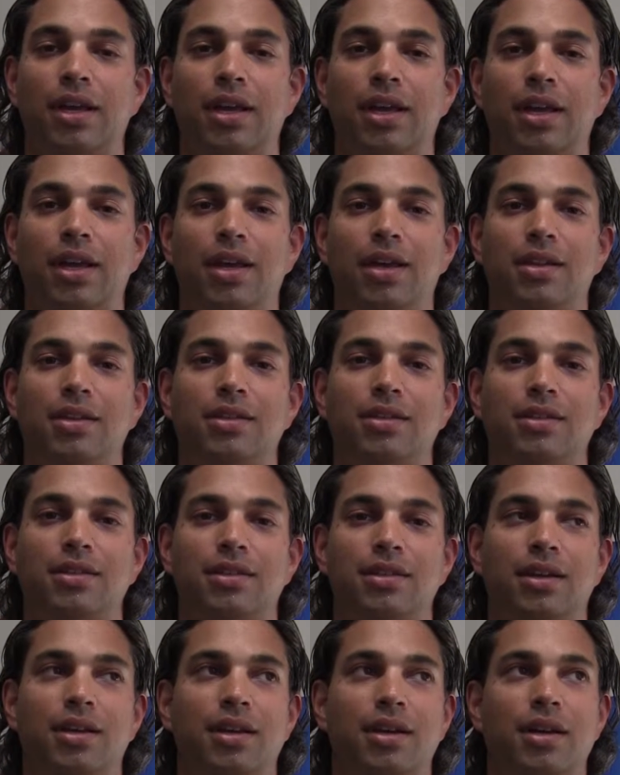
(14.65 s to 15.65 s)

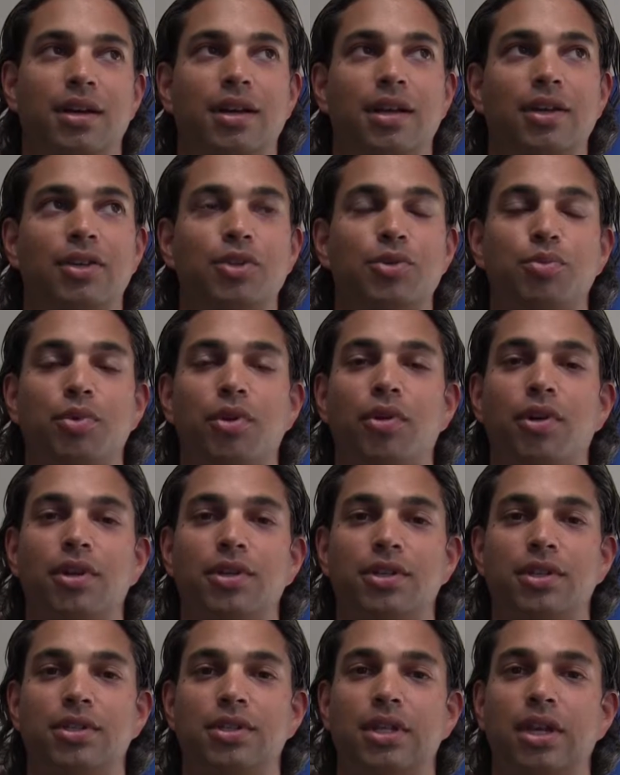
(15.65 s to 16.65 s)
and
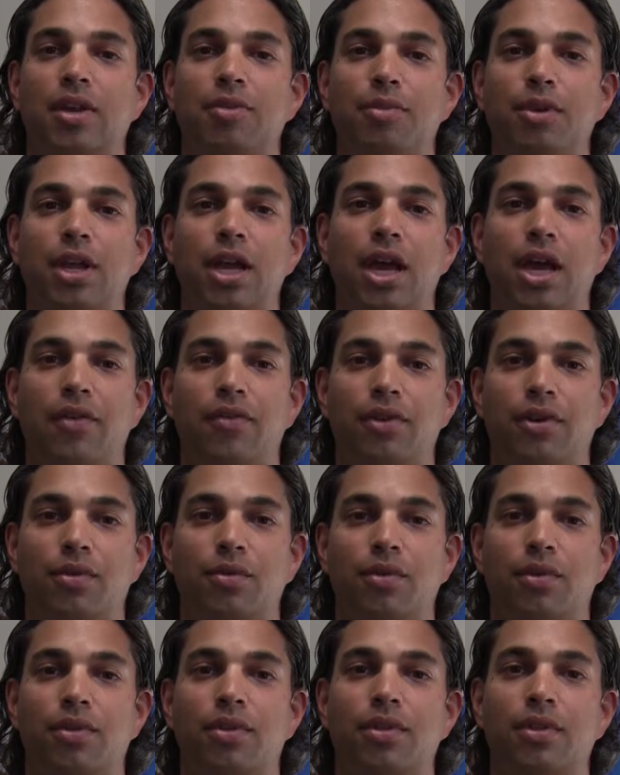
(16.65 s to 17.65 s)
experiences that I've been having
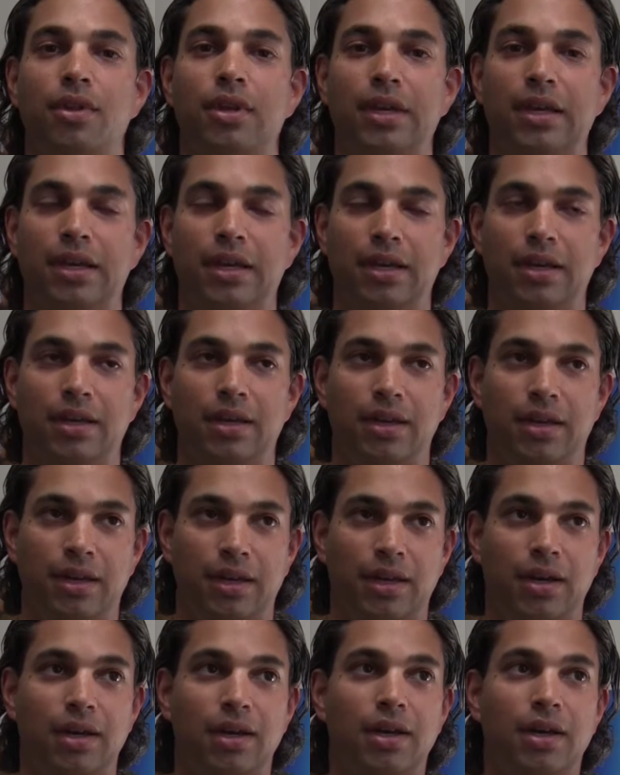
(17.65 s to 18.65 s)
with
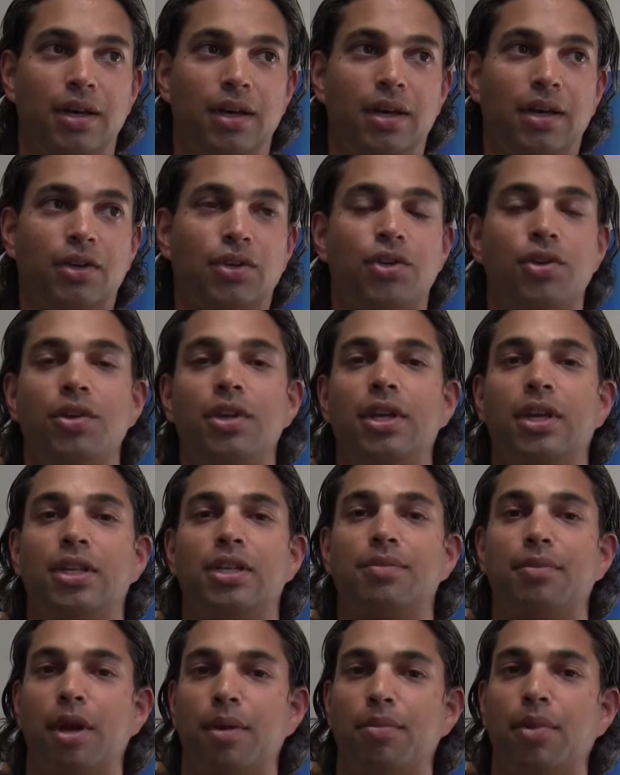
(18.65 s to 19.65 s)
tuning
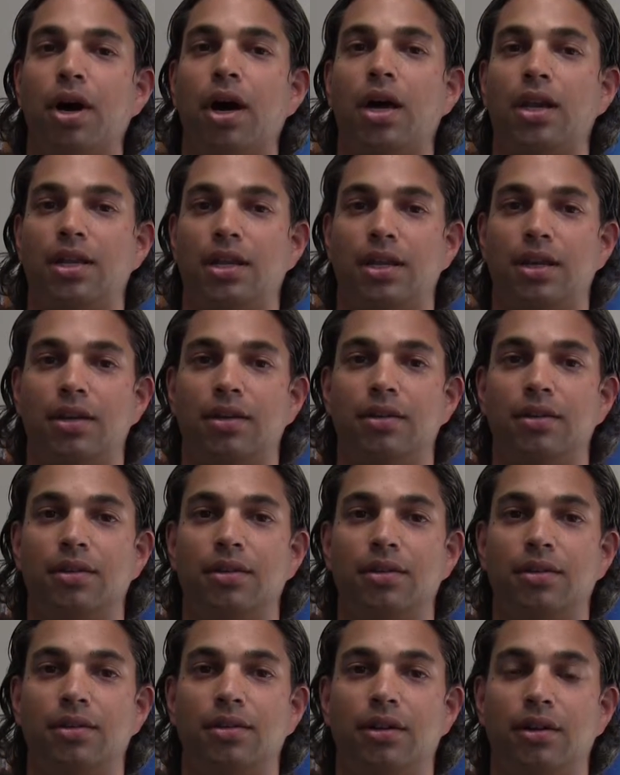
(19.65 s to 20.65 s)
into my body
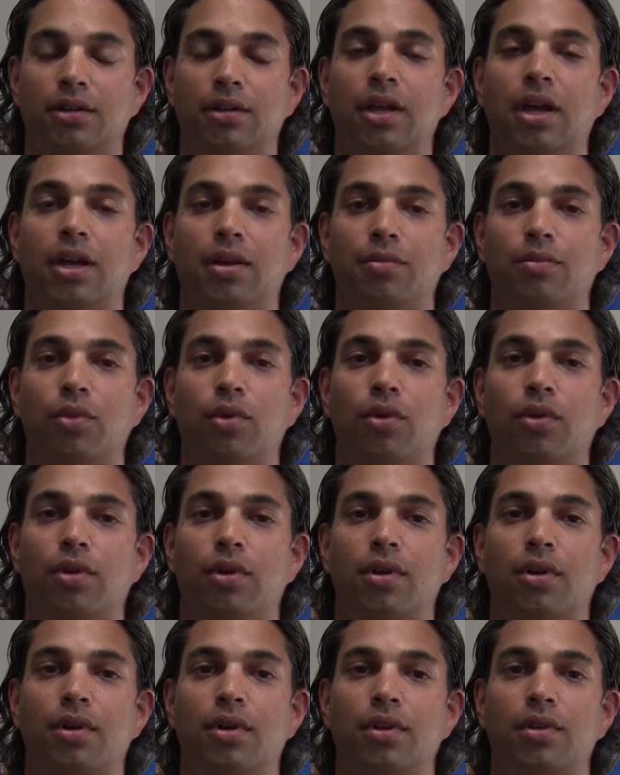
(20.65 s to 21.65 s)
a lot
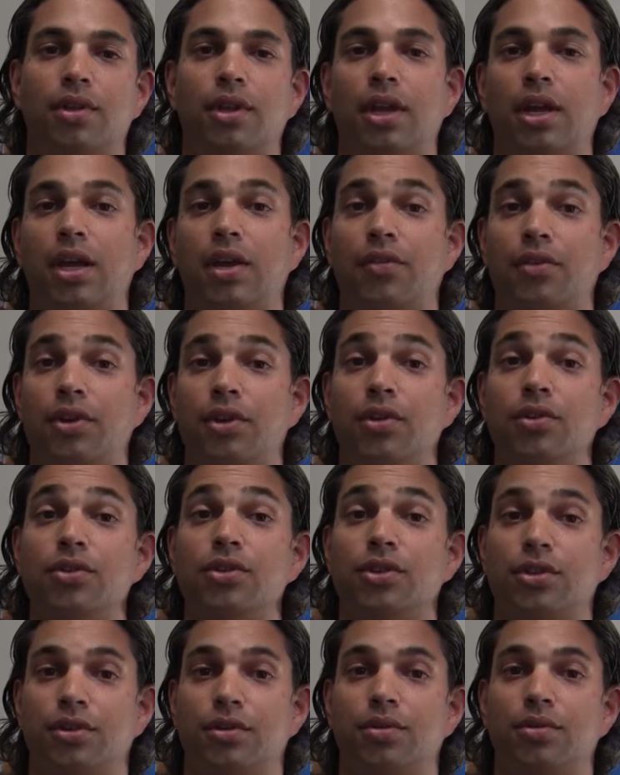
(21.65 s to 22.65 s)
more than I ever
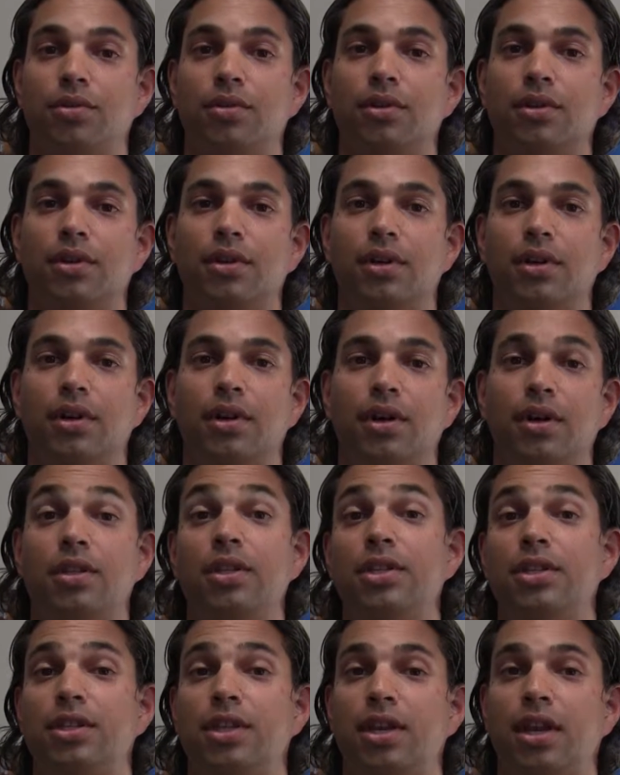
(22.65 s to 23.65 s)
used to, at
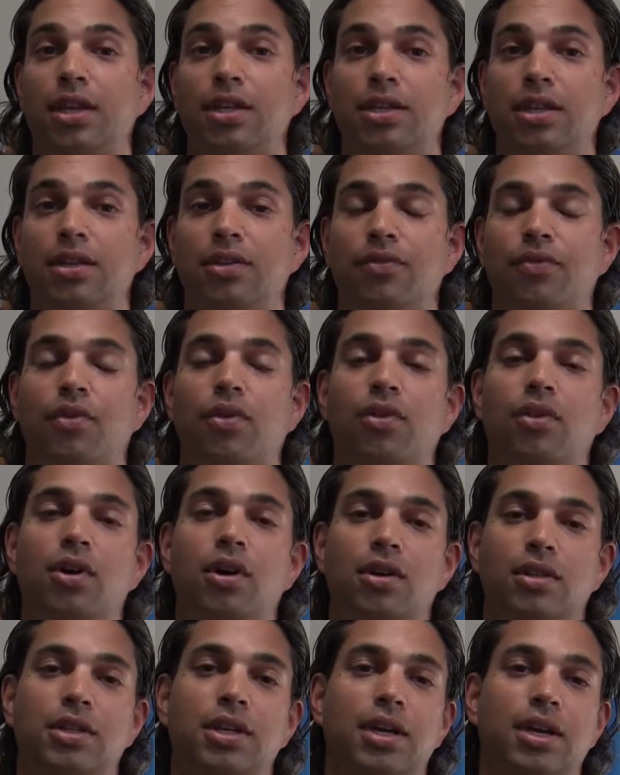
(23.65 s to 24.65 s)
least than I did for a
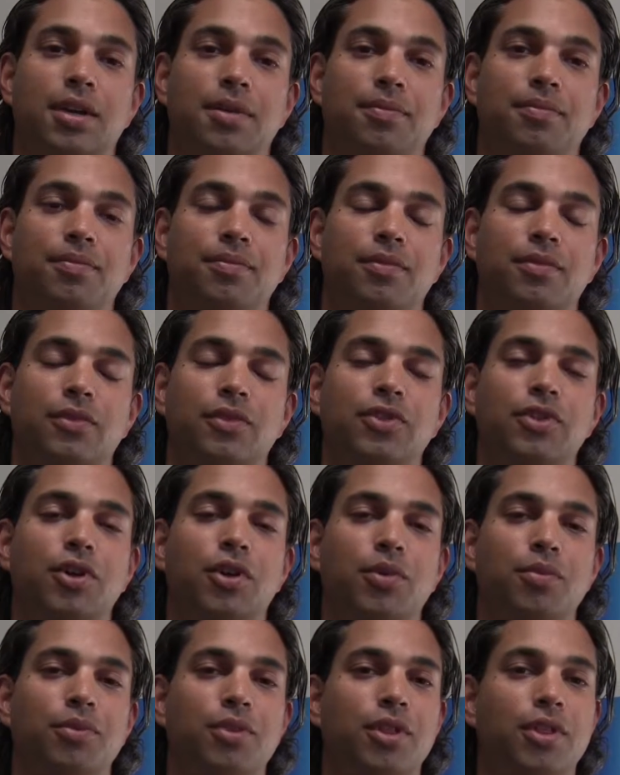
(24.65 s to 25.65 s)
long time.
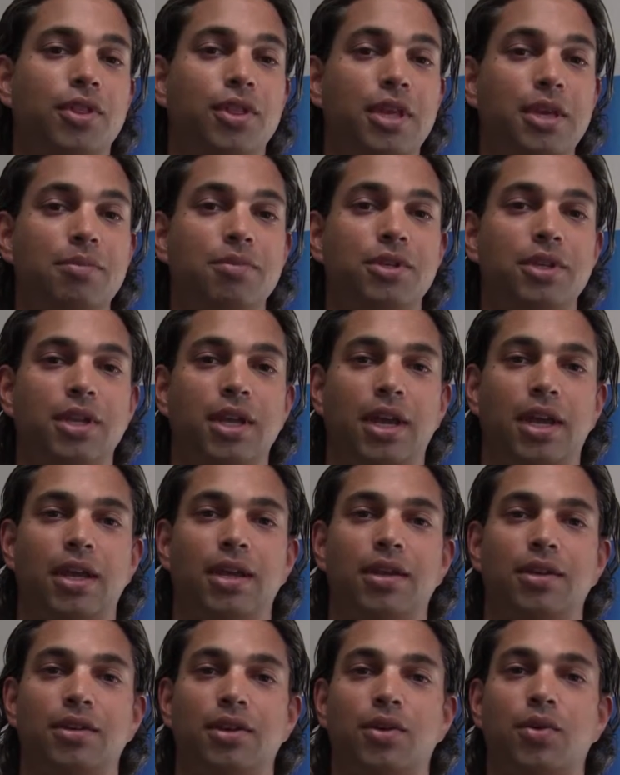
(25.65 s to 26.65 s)
So the theme
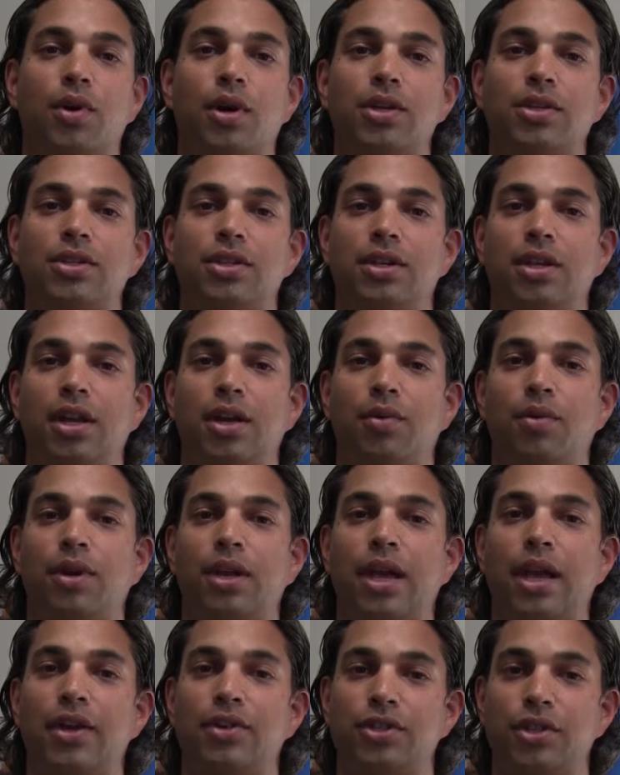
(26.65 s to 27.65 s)
today, the question I want
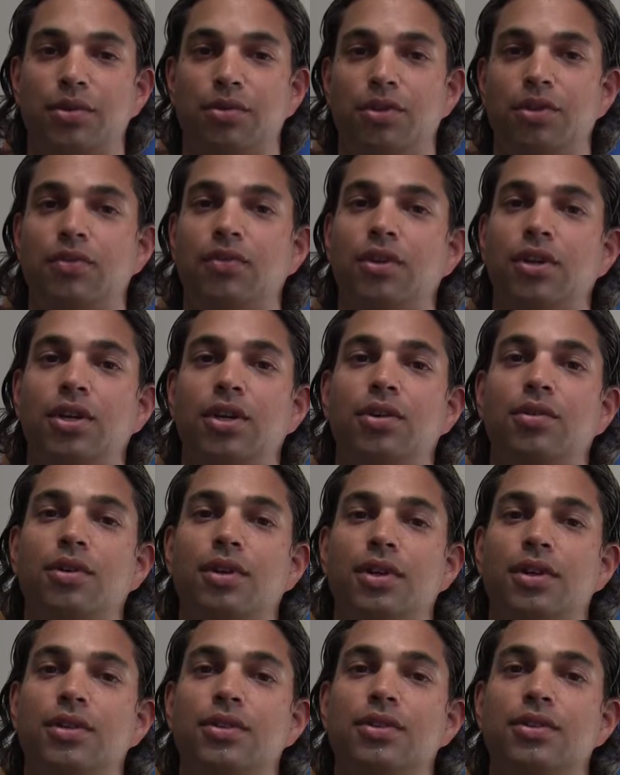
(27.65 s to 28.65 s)
to ask you in this video
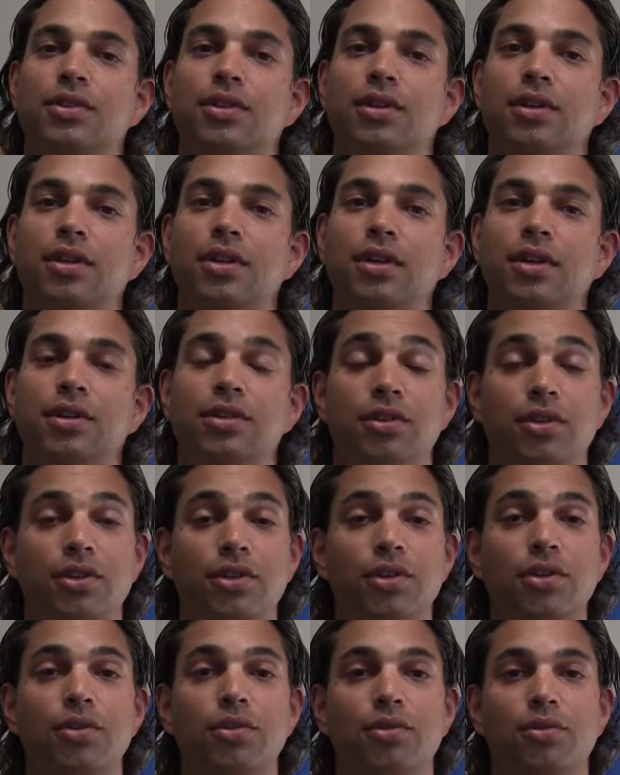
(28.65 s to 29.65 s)
is, do
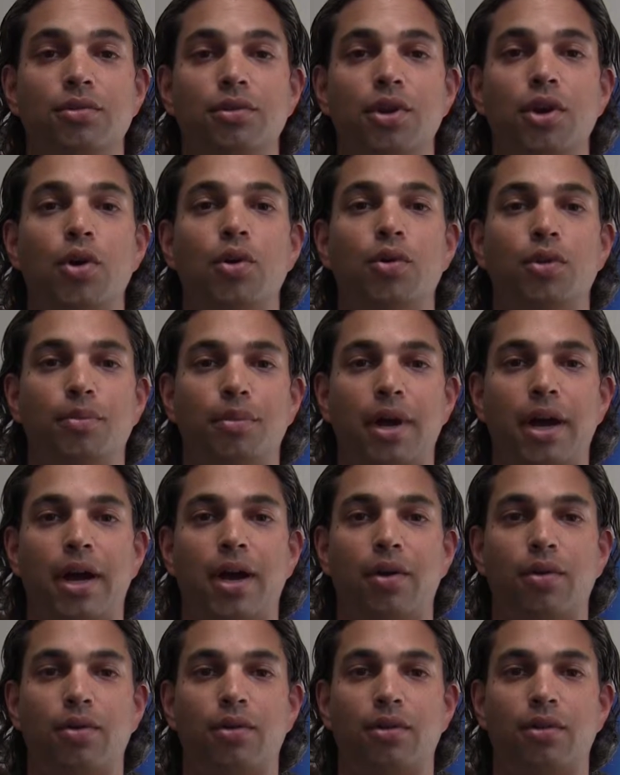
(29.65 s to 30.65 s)
you know the
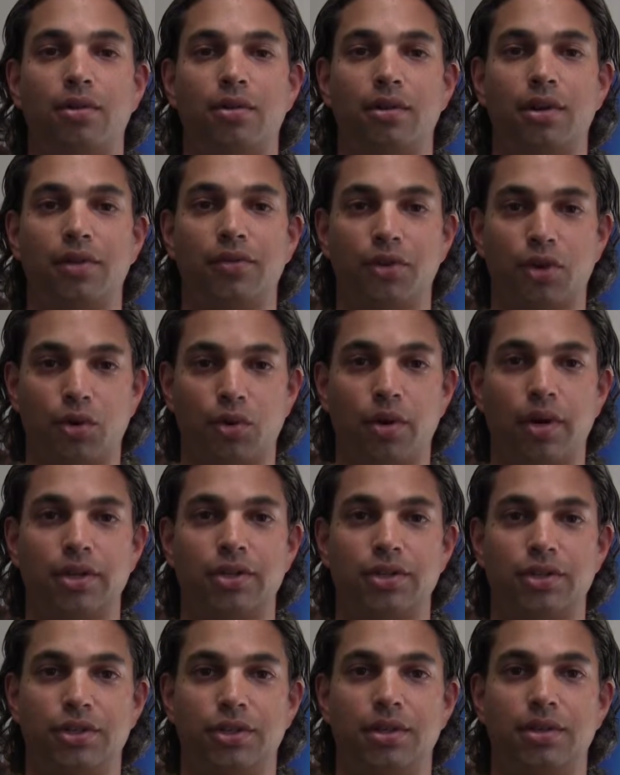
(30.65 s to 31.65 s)
power of a
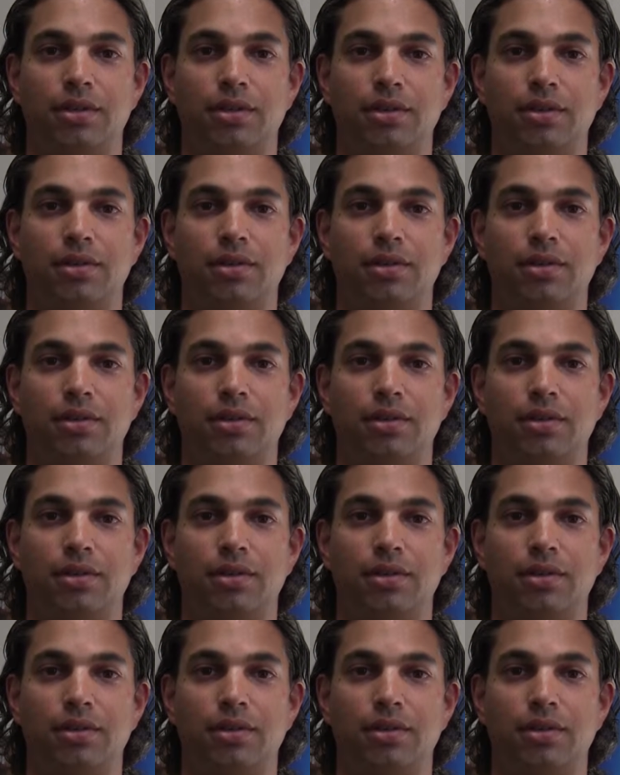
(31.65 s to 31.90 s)
question? I'm